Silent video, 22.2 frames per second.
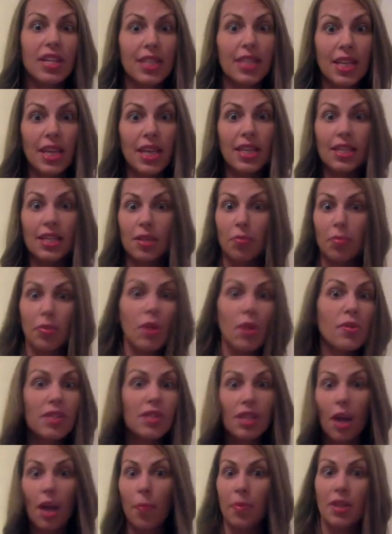things, and it
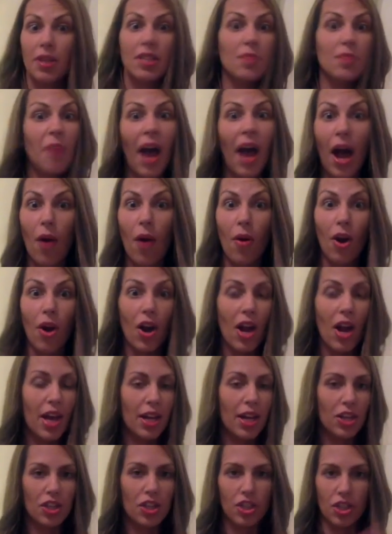blows it up in its power,
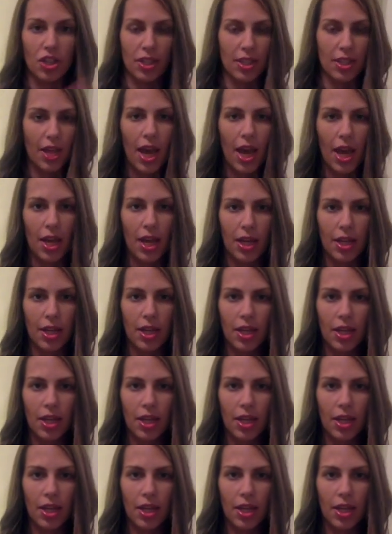and it's just like,